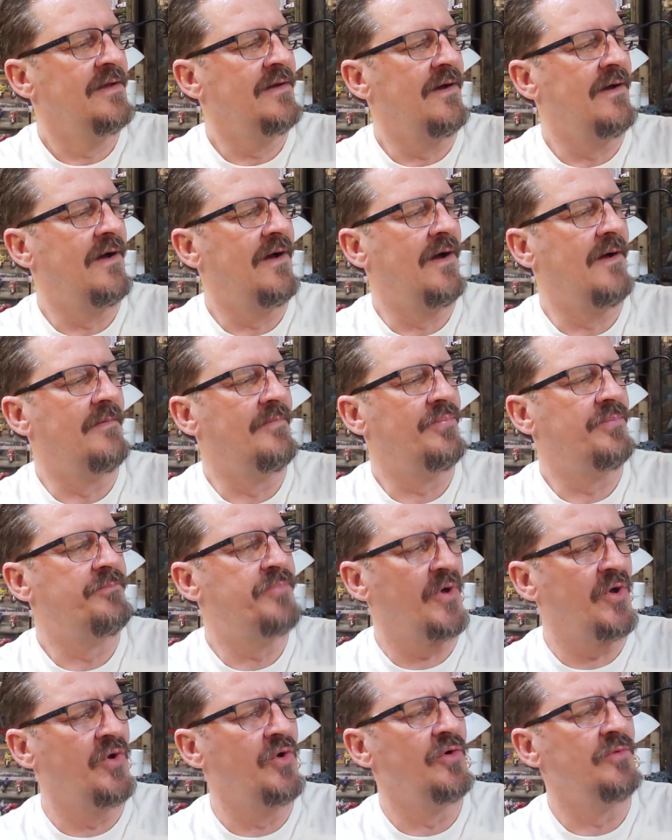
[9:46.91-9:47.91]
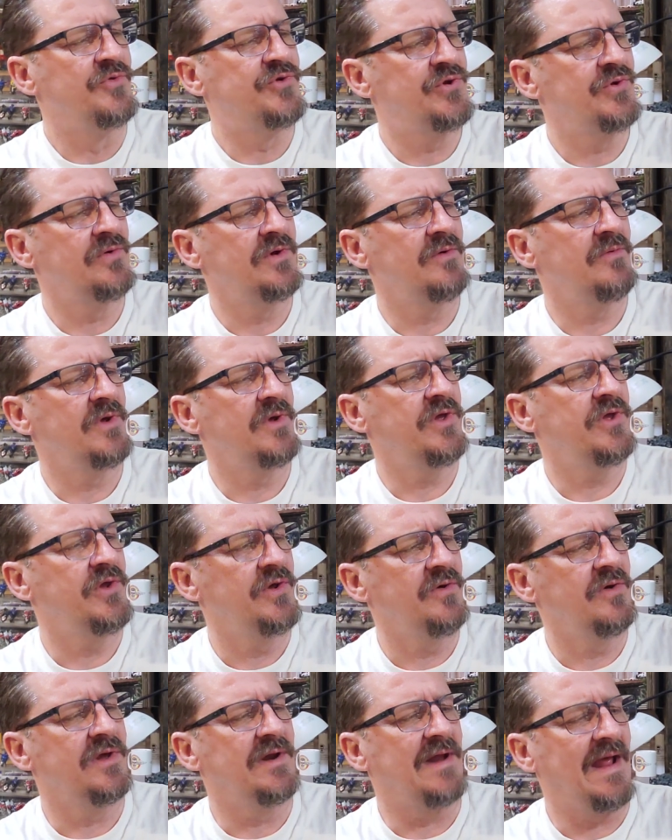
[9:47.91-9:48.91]
Um, boom, chew it with
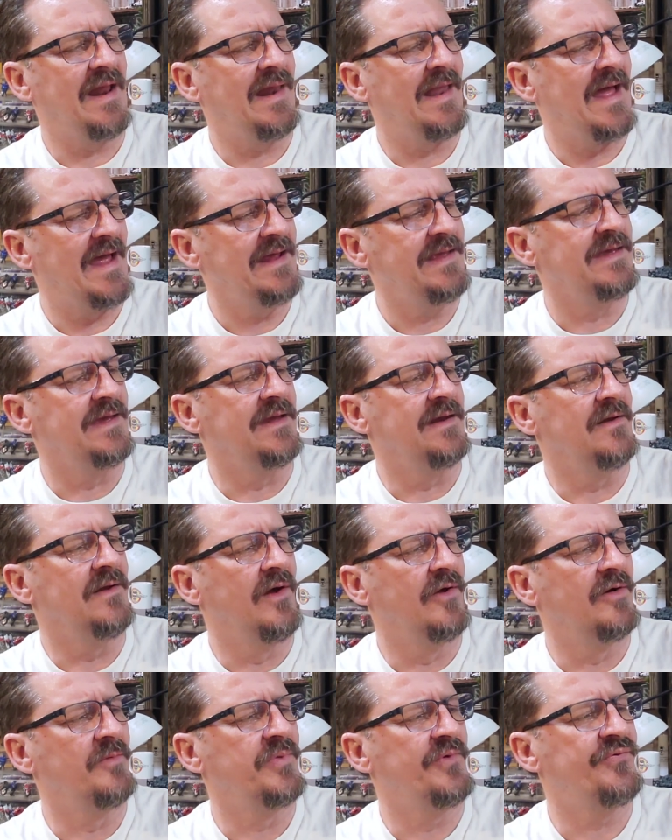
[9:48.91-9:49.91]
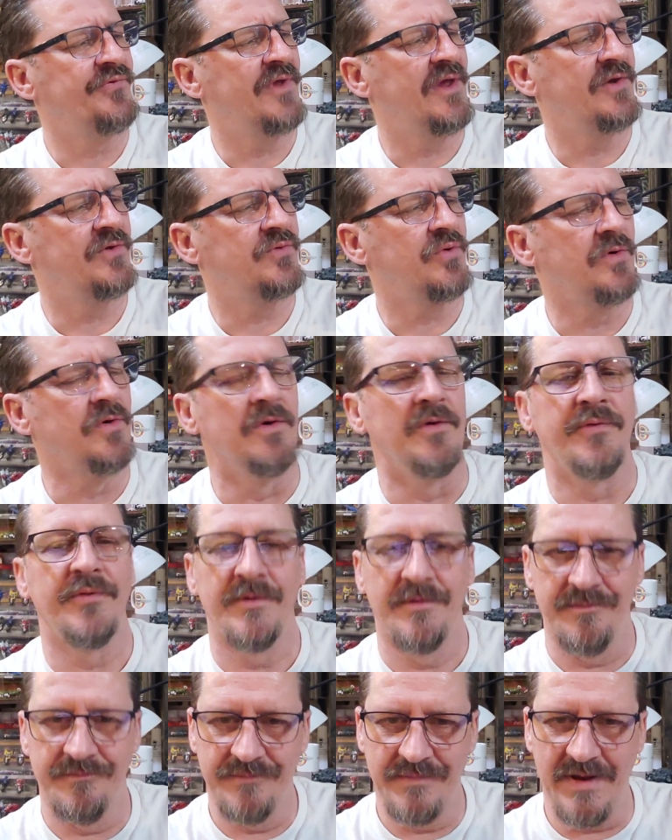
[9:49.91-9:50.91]
Hewitt. I like it. 100% truth.
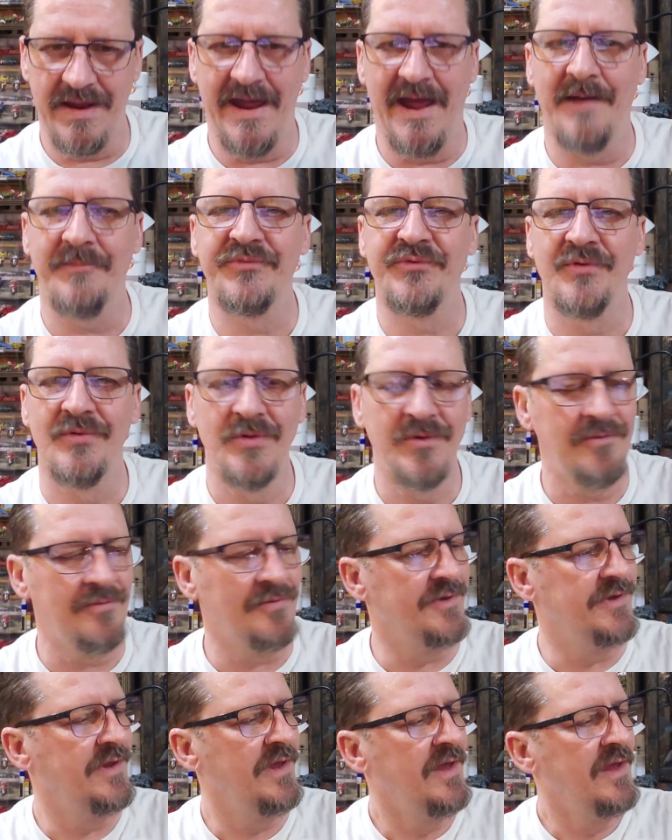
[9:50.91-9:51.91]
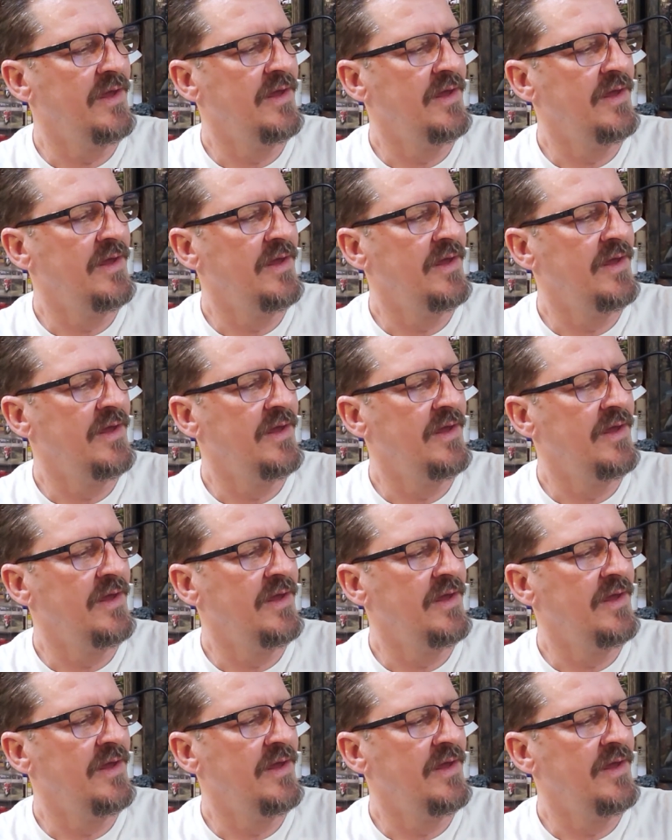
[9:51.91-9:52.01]
Absolutely.